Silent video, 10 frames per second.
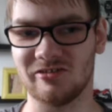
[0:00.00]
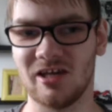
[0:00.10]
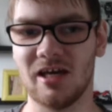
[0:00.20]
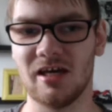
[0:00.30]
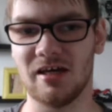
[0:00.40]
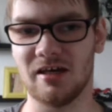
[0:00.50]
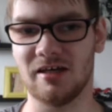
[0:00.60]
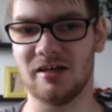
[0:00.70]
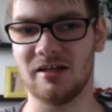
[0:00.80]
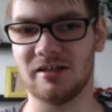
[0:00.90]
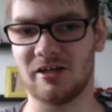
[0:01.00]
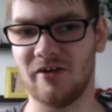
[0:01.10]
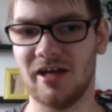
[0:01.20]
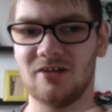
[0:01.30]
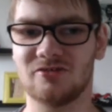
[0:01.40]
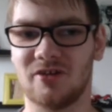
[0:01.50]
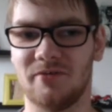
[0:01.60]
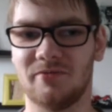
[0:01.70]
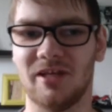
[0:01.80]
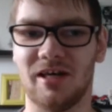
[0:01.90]
Uh, the creators
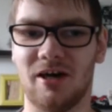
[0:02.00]
of, the,